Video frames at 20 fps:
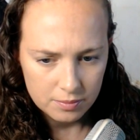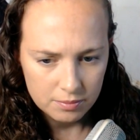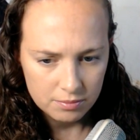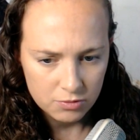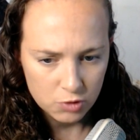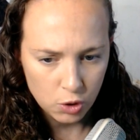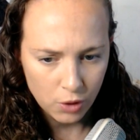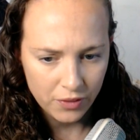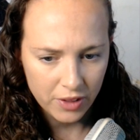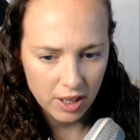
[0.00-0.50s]

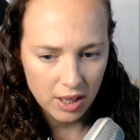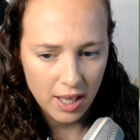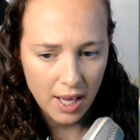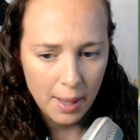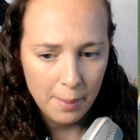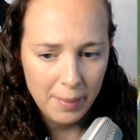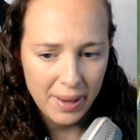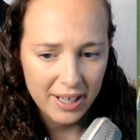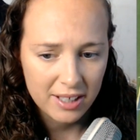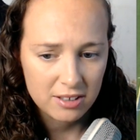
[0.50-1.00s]
You have the
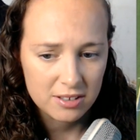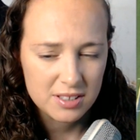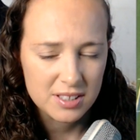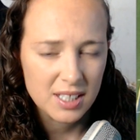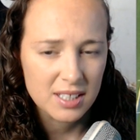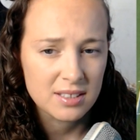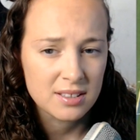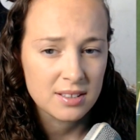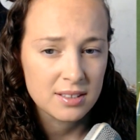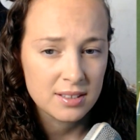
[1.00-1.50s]
linebackers that
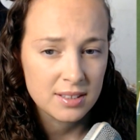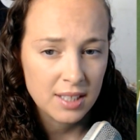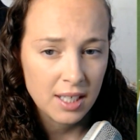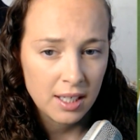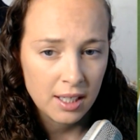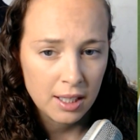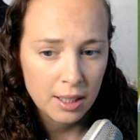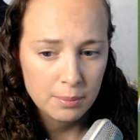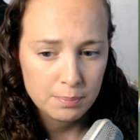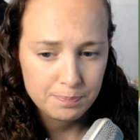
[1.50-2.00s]
stay
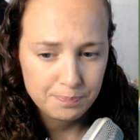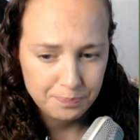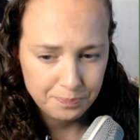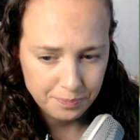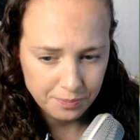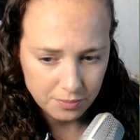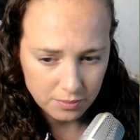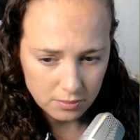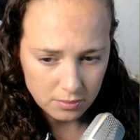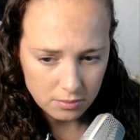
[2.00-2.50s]
up.
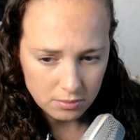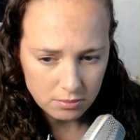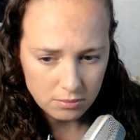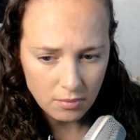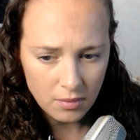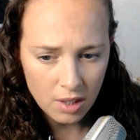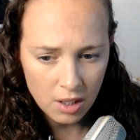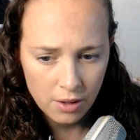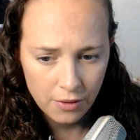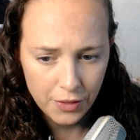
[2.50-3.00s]

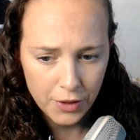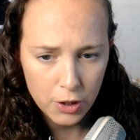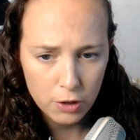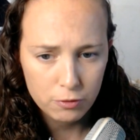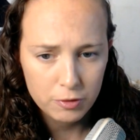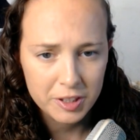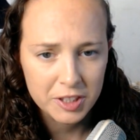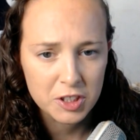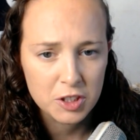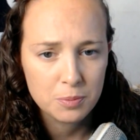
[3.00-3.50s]
They're
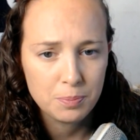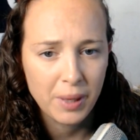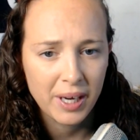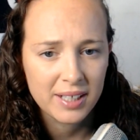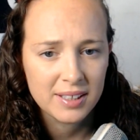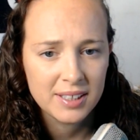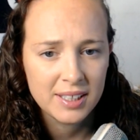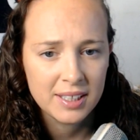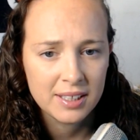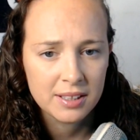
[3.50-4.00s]

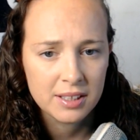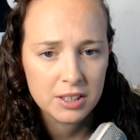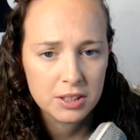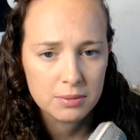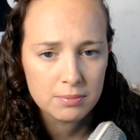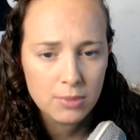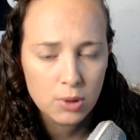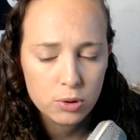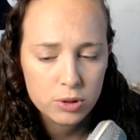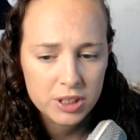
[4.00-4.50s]
respecting this
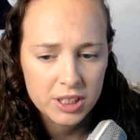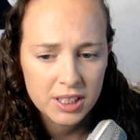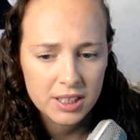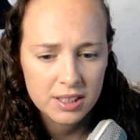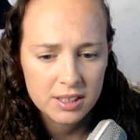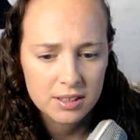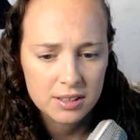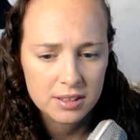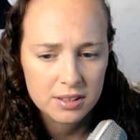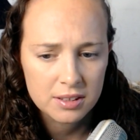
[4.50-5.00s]
motion and
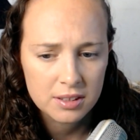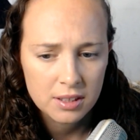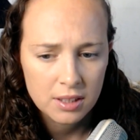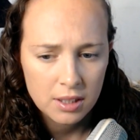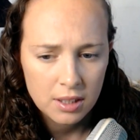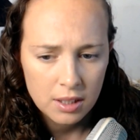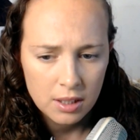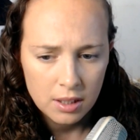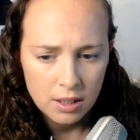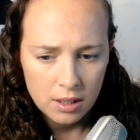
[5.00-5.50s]

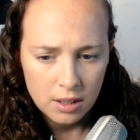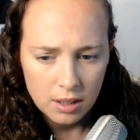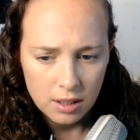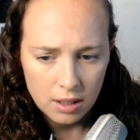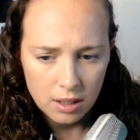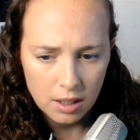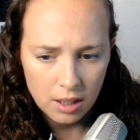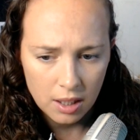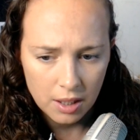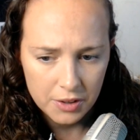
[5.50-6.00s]

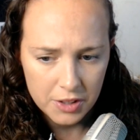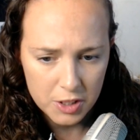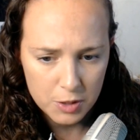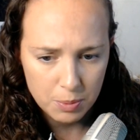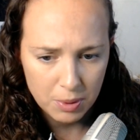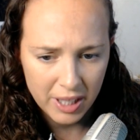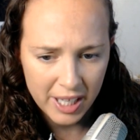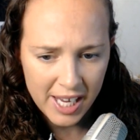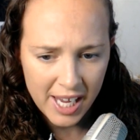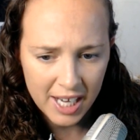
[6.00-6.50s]
this
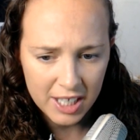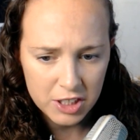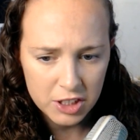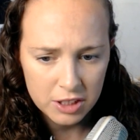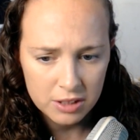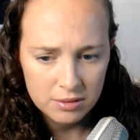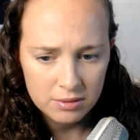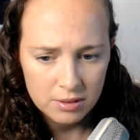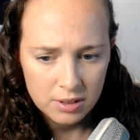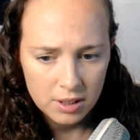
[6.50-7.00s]
play
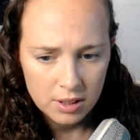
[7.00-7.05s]
action.